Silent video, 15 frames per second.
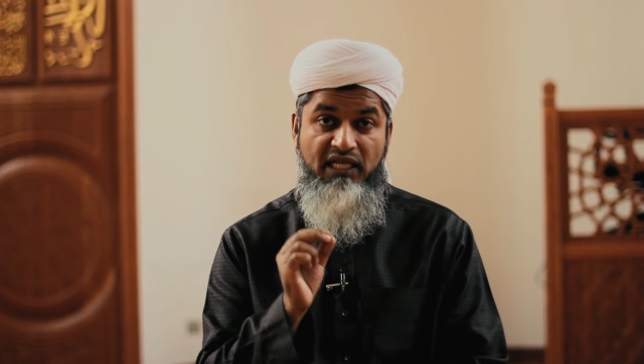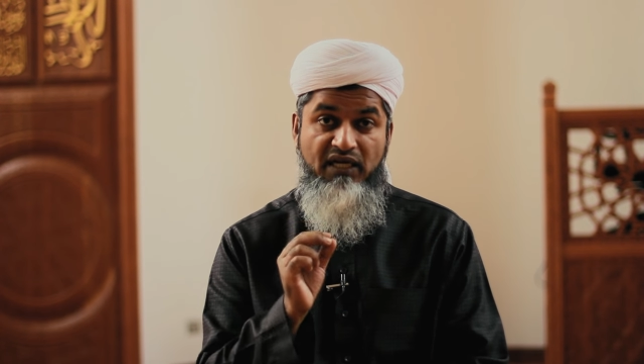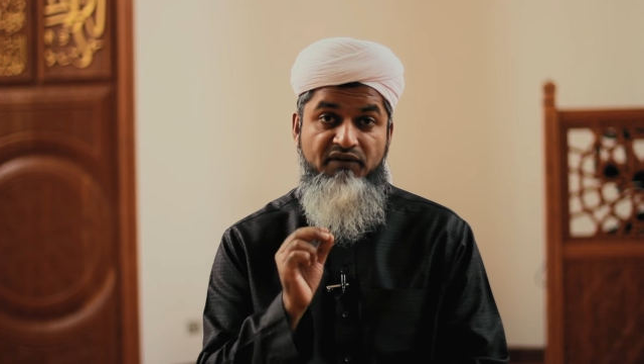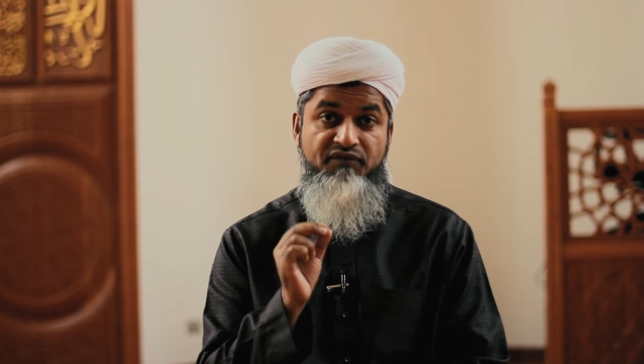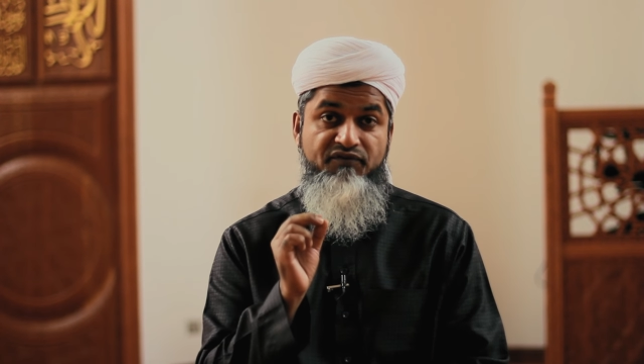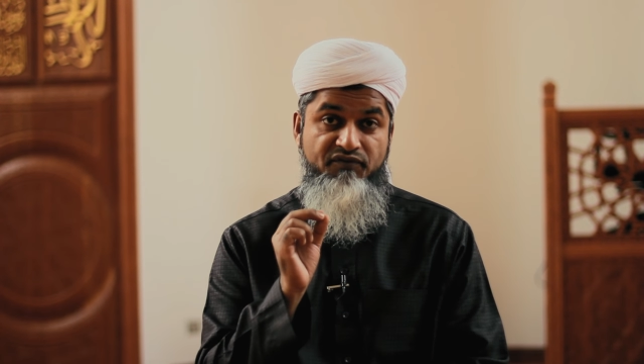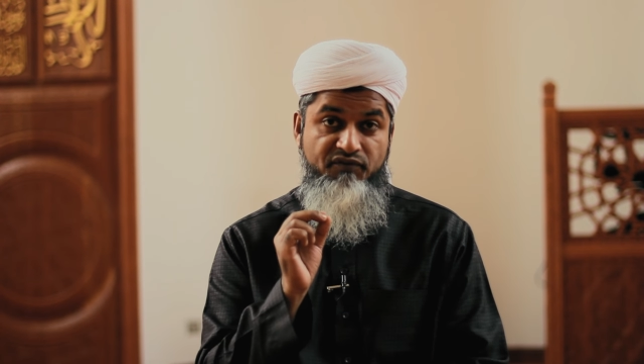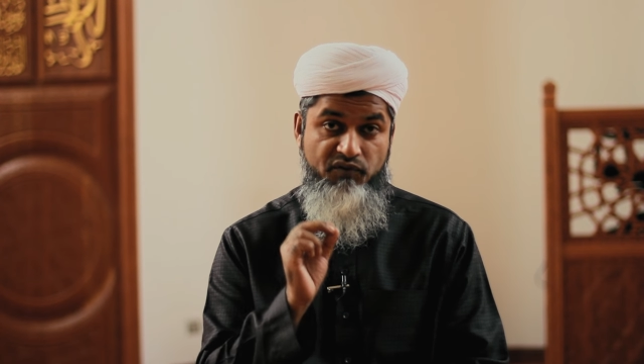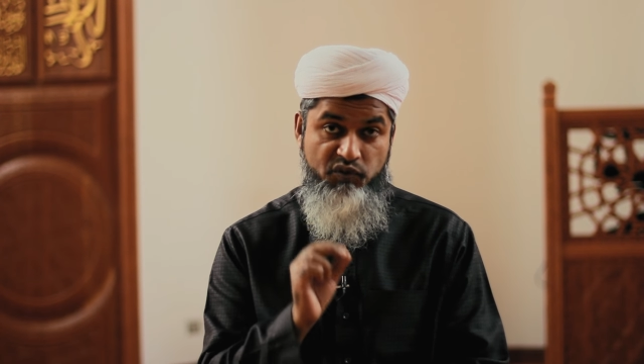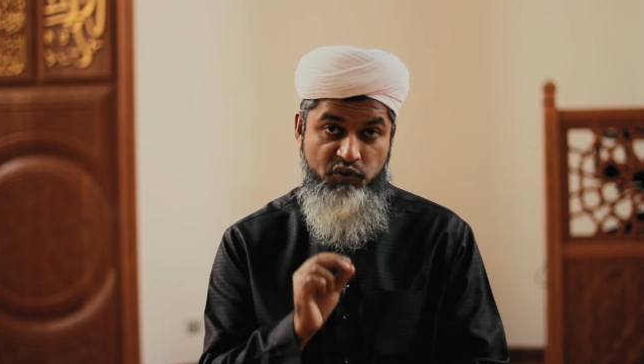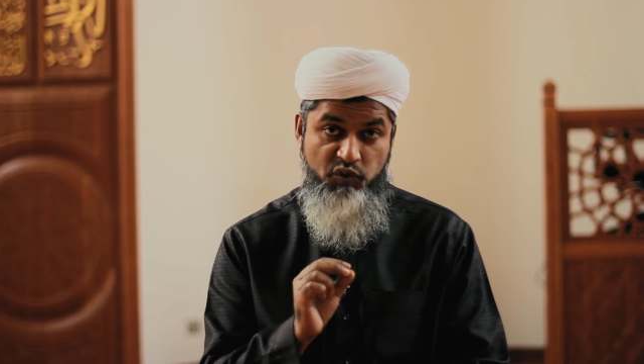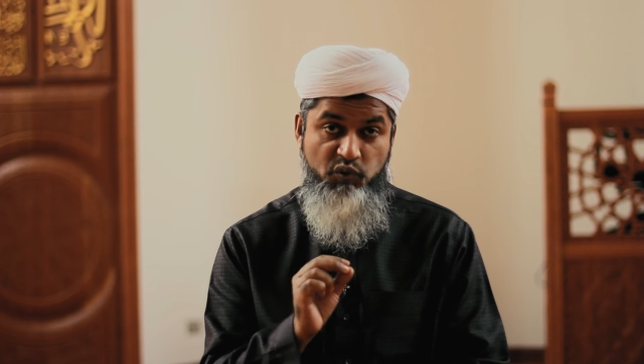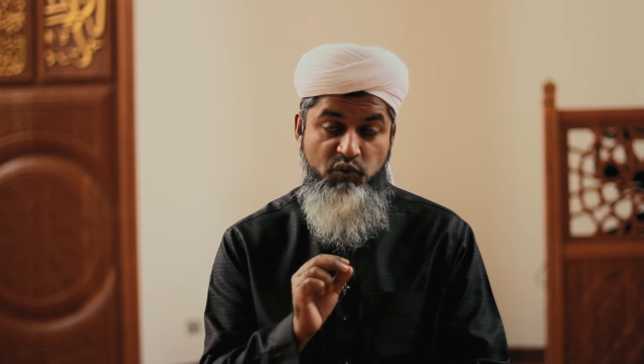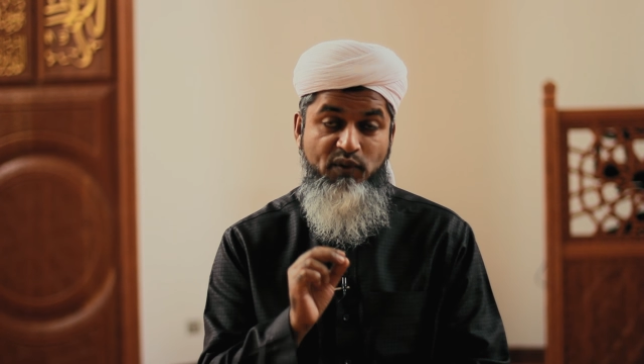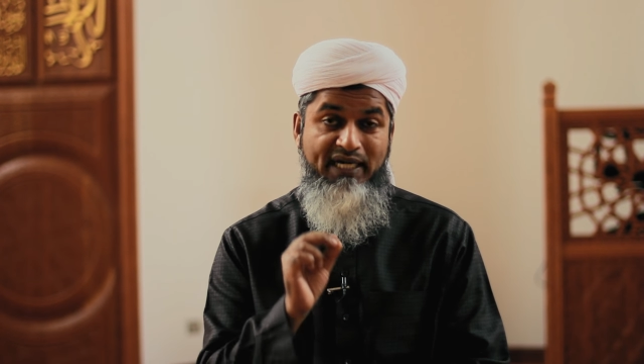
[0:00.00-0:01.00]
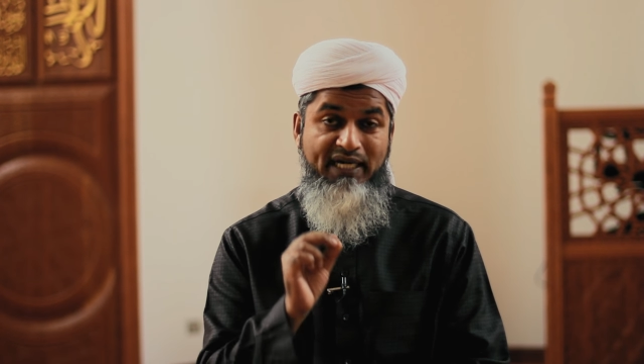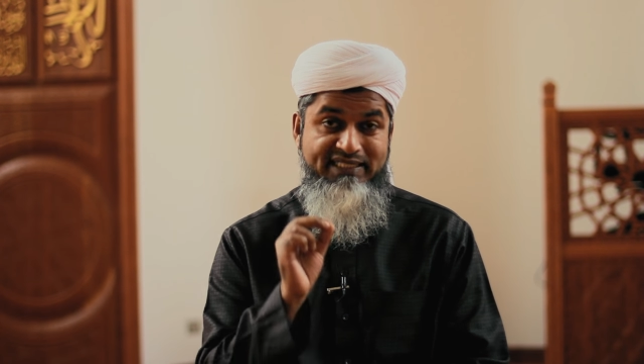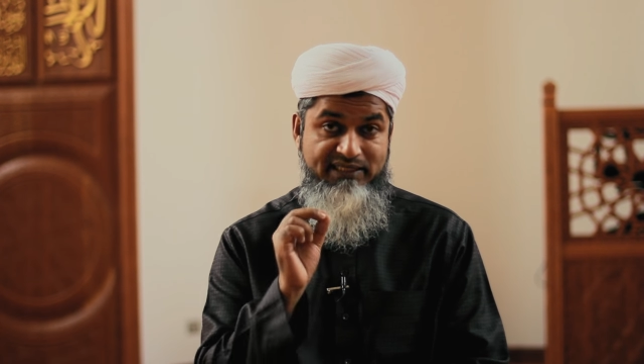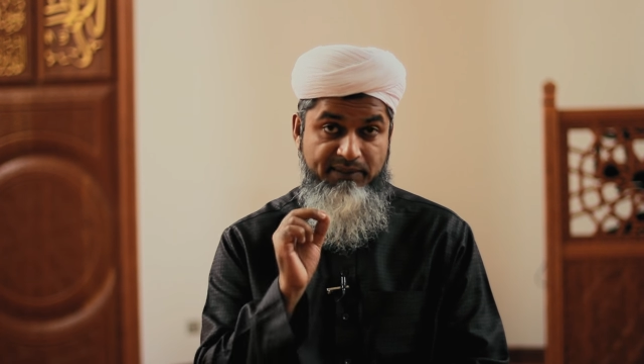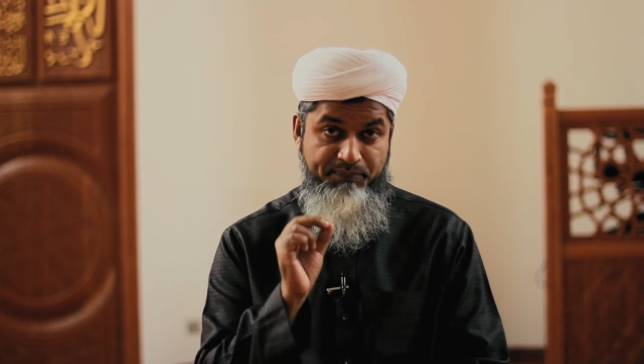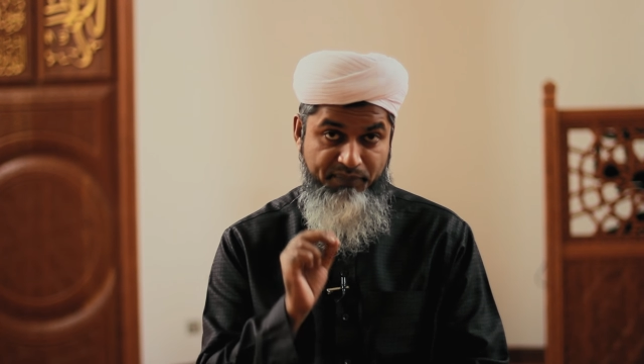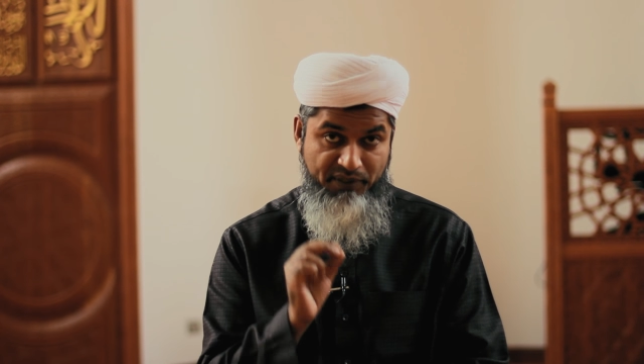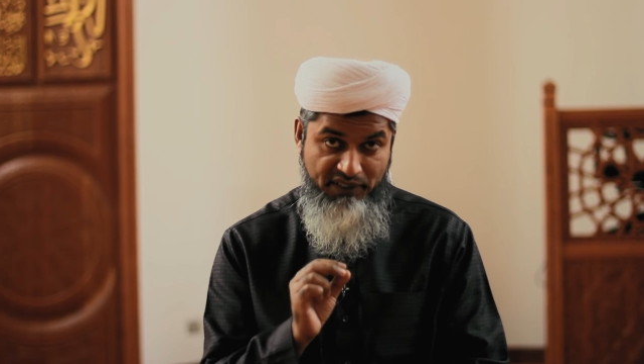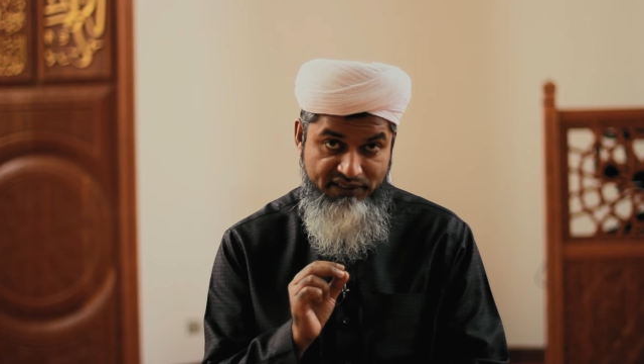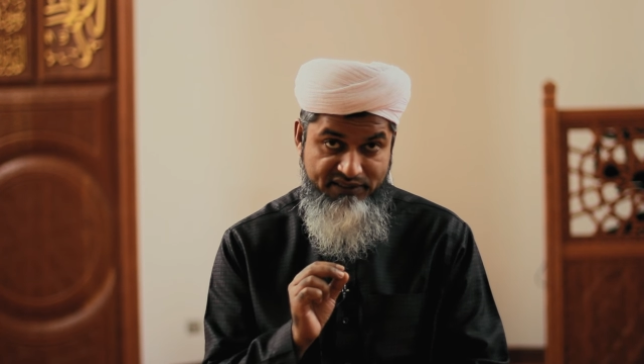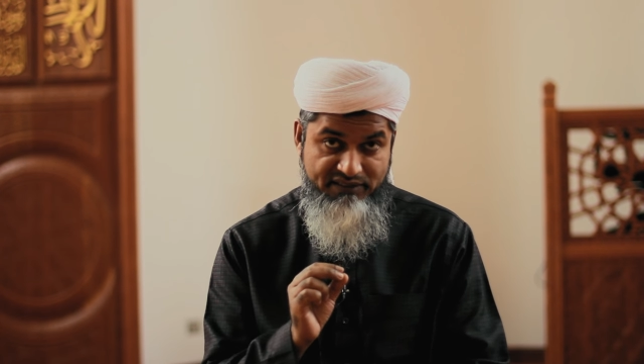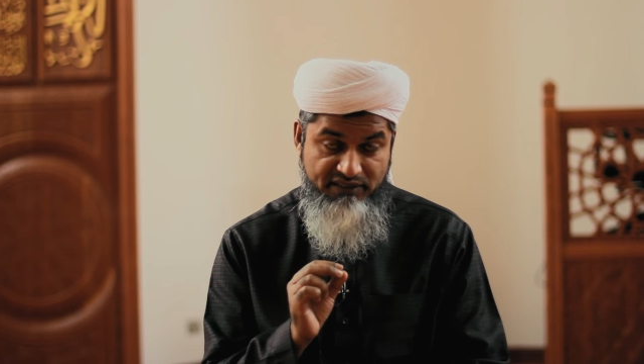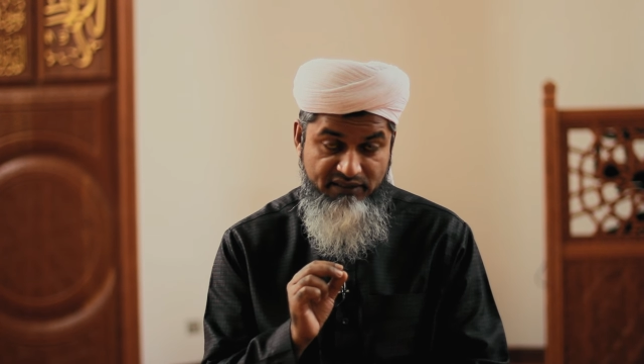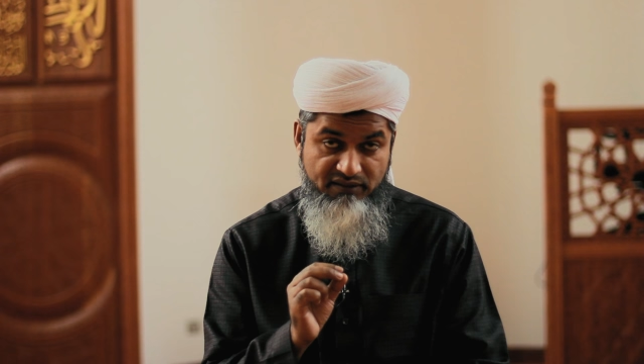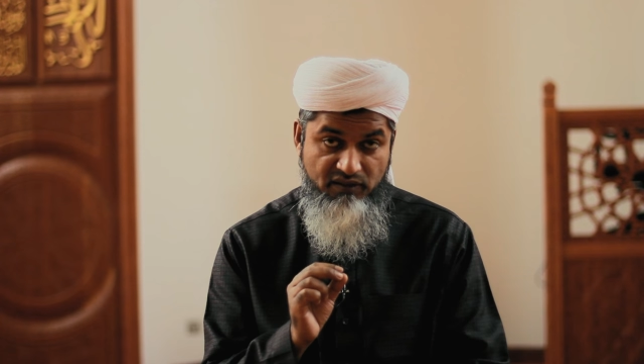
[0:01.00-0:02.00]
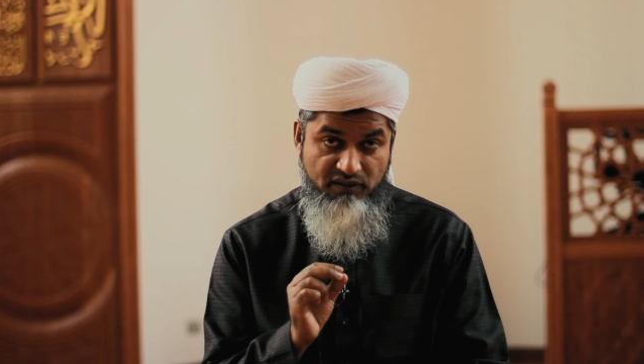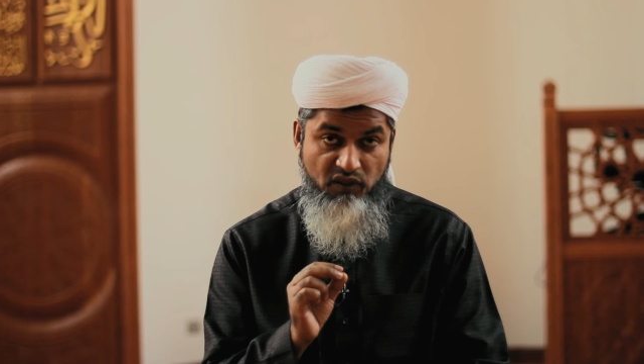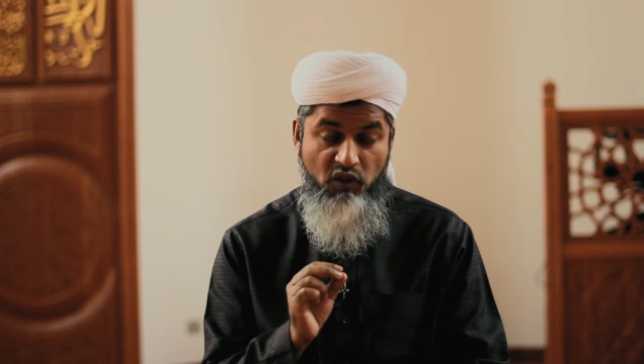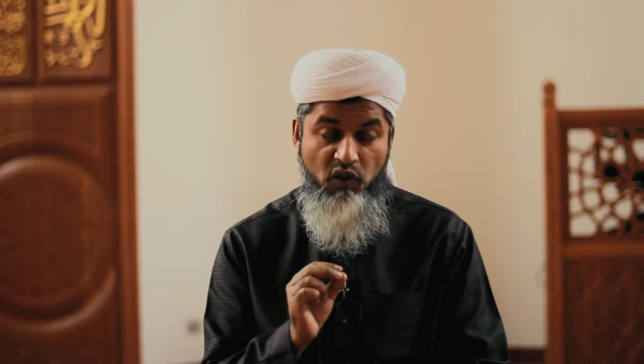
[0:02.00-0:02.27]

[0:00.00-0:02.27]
love for you as a person?